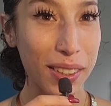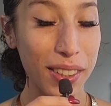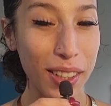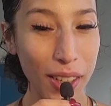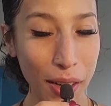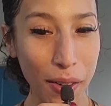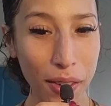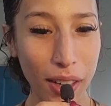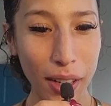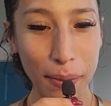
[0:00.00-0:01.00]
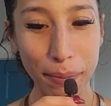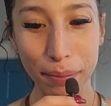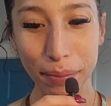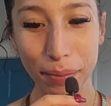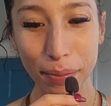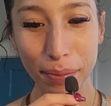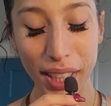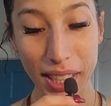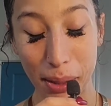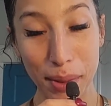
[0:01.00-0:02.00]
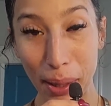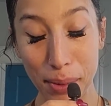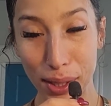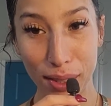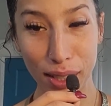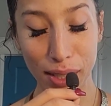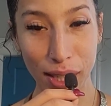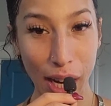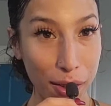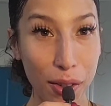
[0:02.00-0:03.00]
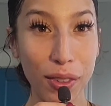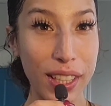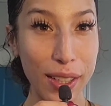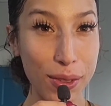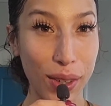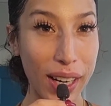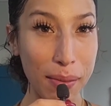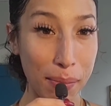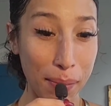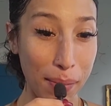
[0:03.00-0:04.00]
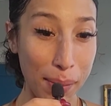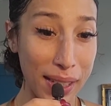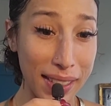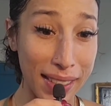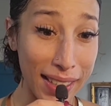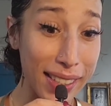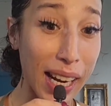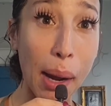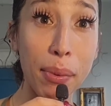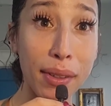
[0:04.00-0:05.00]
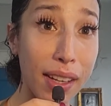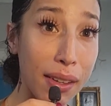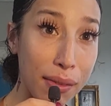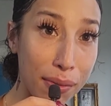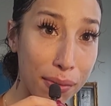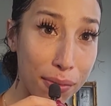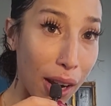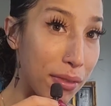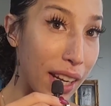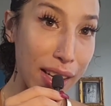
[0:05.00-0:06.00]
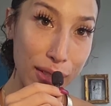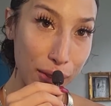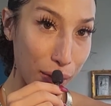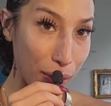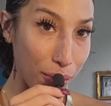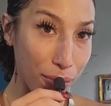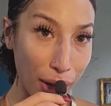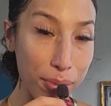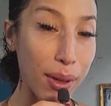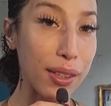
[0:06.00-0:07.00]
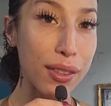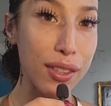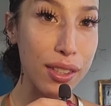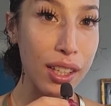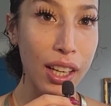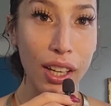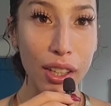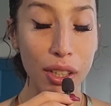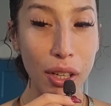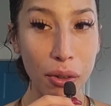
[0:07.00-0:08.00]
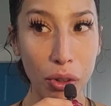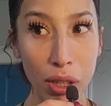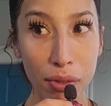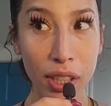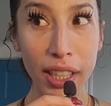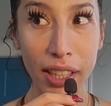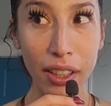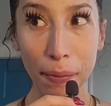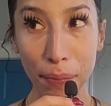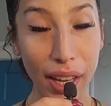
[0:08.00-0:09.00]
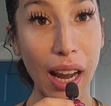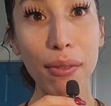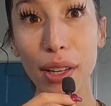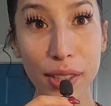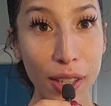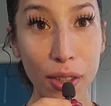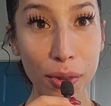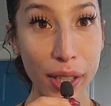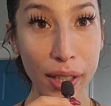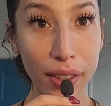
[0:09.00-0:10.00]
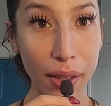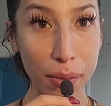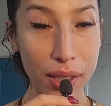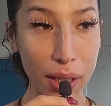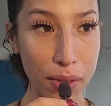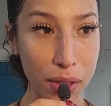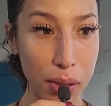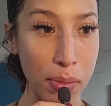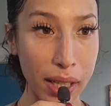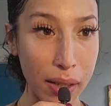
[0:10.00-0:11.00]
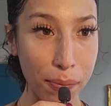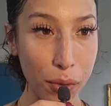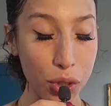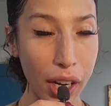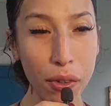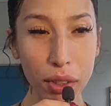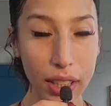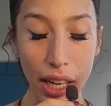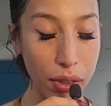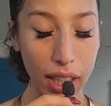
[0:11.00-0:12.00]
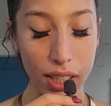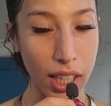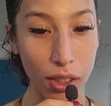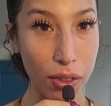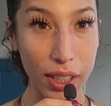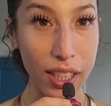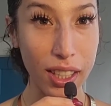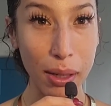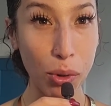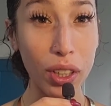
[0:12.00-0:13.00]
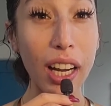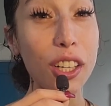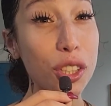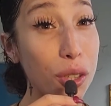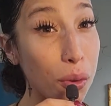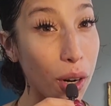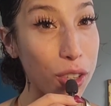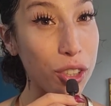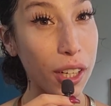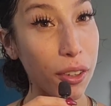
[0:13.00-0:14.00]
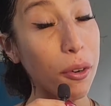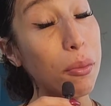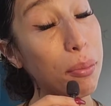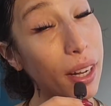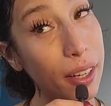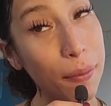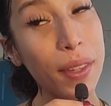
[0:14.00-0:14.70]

because sometimes the tarot readings, right? Maybe it doesn't happen in 5 days or 5 months, or even a year. I've had a tarot reading that was given to me, which I don't get tarot readings anymore. And I actually don't watch tarot, but